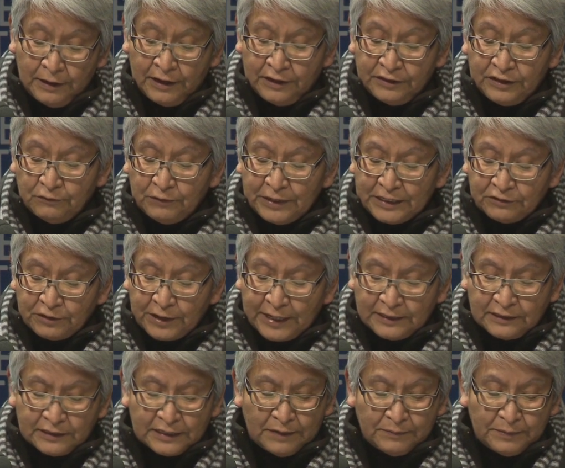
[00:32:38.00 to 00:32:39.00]
and then we
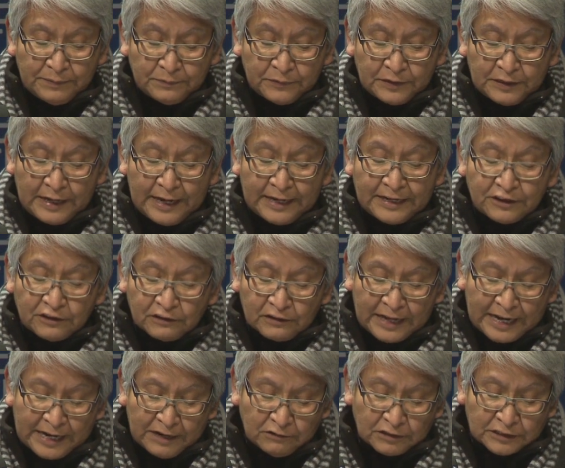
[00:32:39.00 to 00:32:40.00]
tried to take your
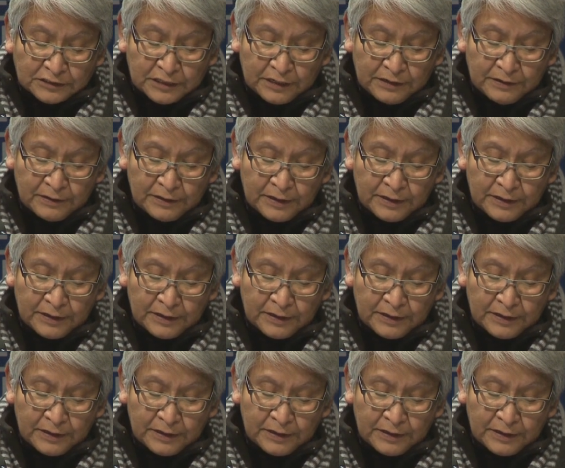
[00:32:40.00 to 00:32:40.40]
language,